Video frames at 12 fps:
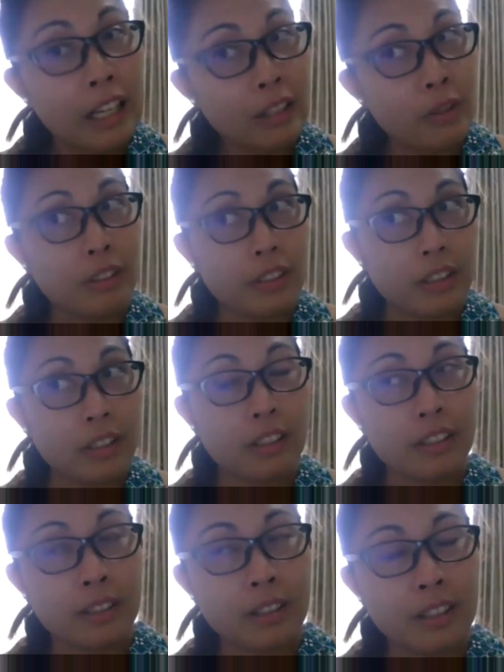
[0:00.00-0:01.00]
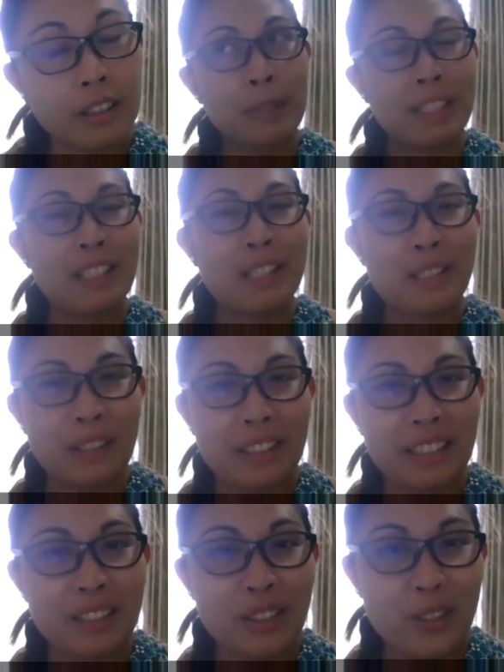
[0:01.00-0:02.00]
Actually, the business
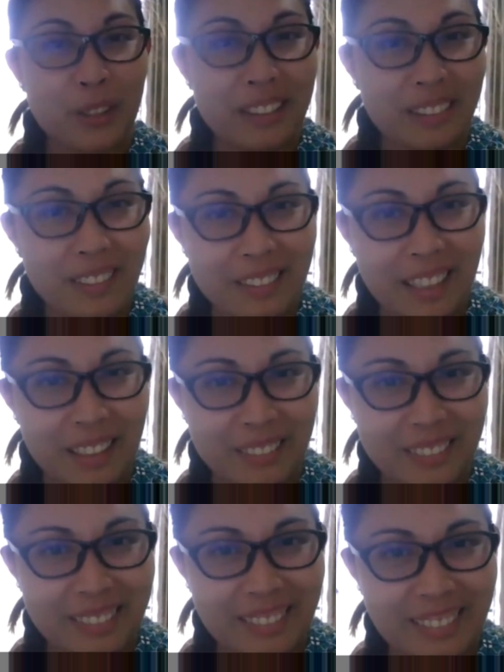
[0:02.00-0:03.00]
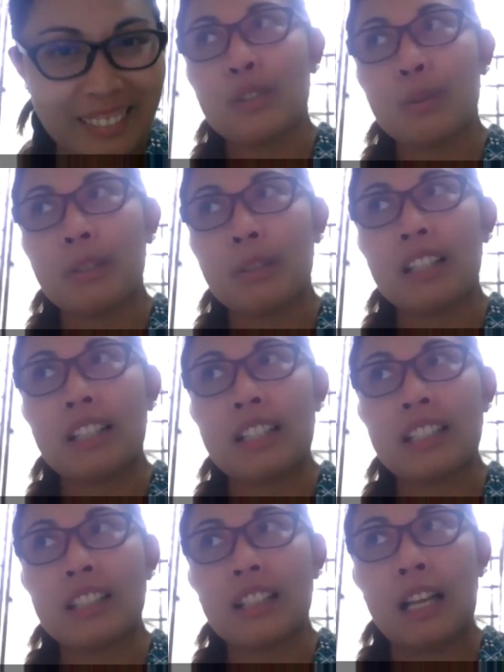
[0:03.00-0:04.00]
started during the lockdown. To be
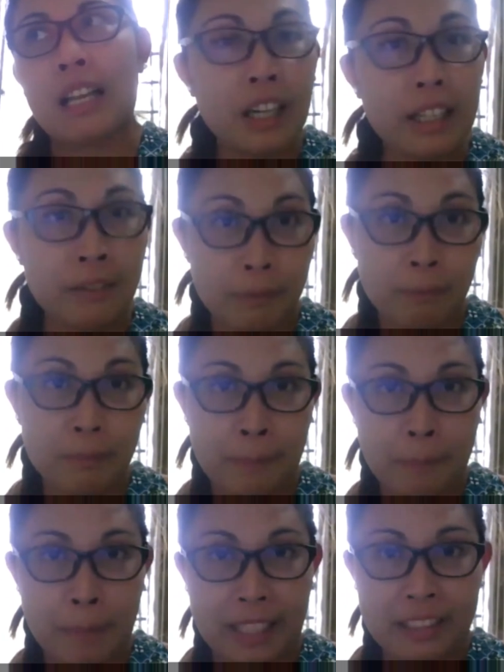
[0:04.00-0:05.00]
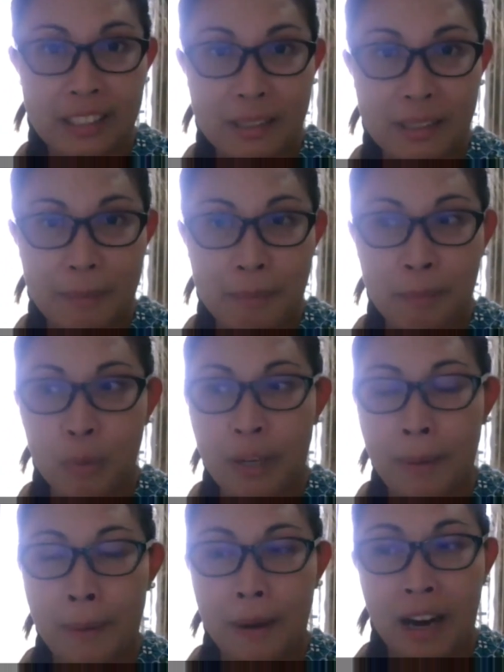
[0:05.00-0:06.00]
honest, we're not impacted.
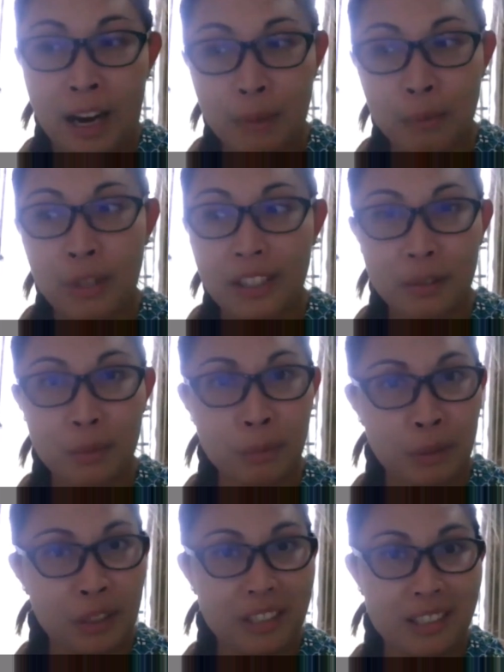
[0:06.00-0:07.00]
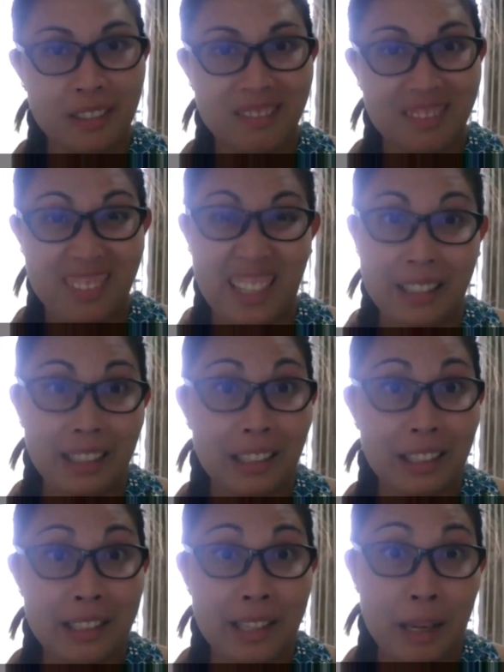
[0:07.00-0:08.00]
Where I work, we're
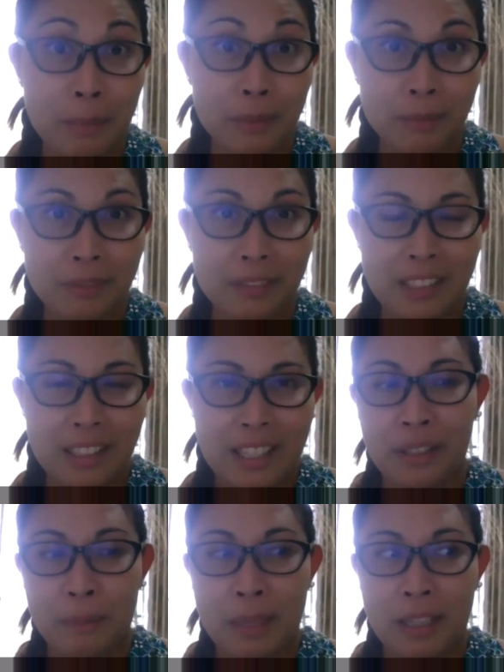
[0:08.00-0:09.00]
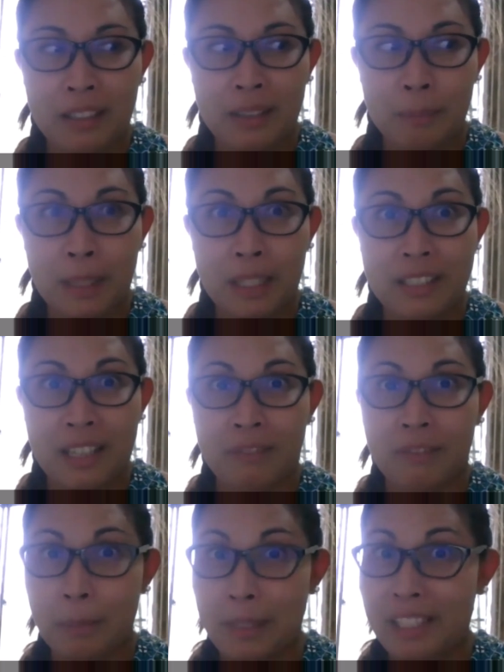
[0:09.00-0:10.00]
technically stable. If you think about it, because
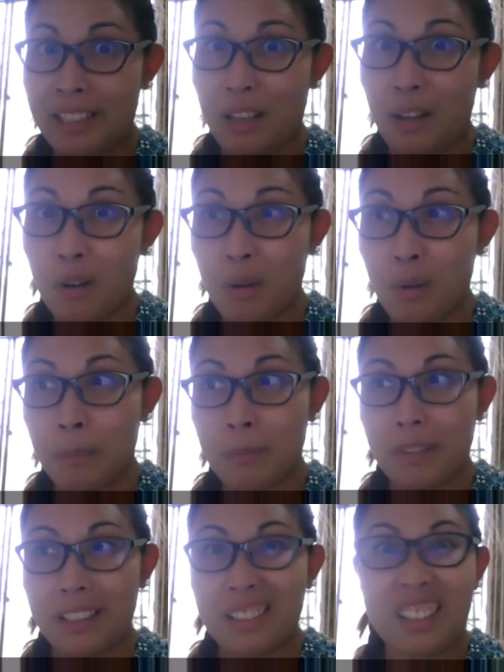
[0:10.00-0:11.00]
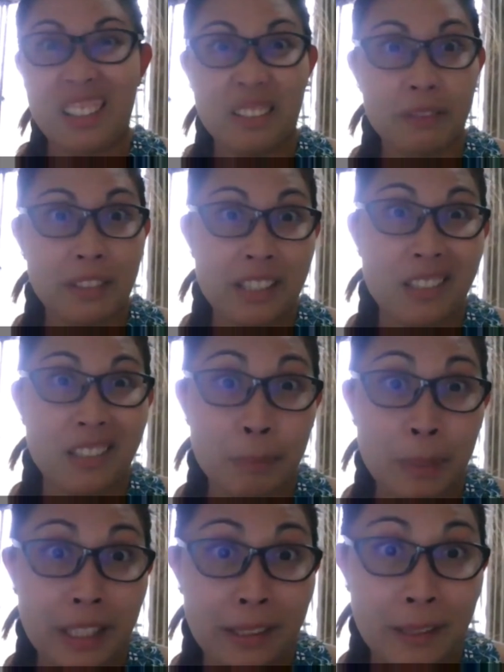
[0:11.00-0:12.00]
everybody's at home, deliveries are
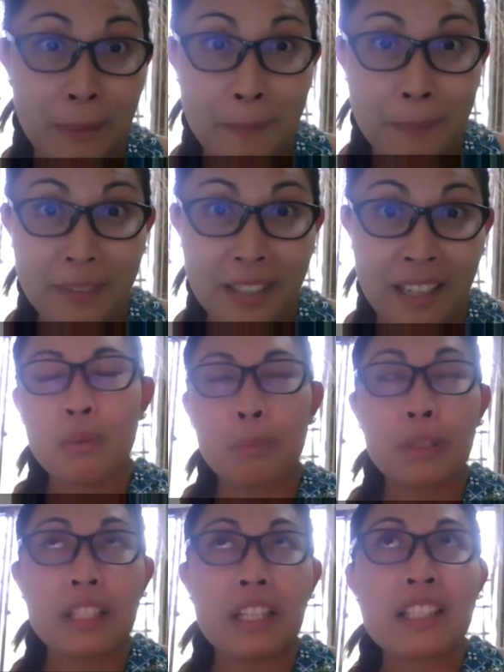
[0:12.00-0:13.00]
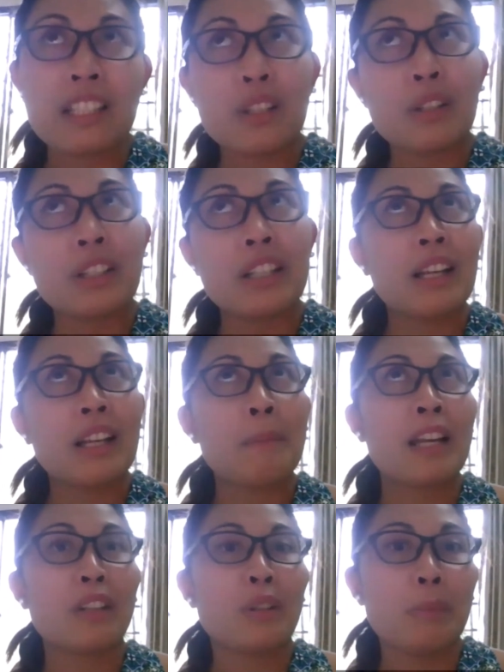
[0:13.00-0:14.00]
picking up. We're pretty secure in that
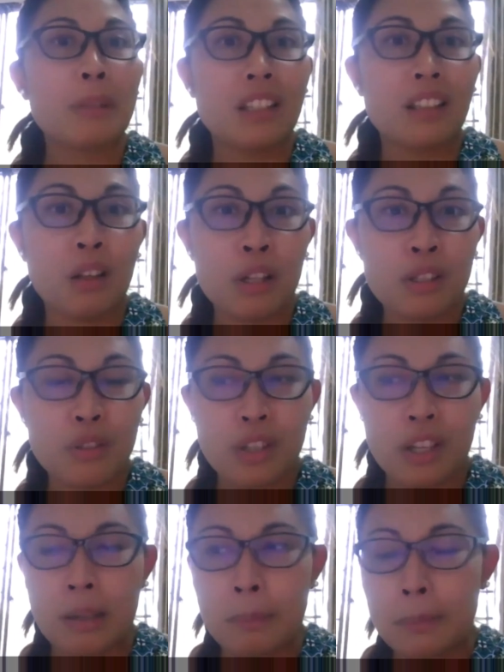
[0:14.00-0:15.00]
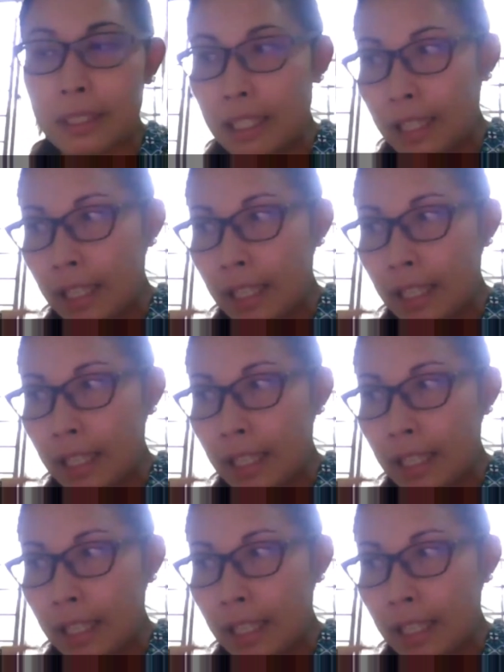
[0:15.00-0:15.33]
matter. Nobody lost jobs.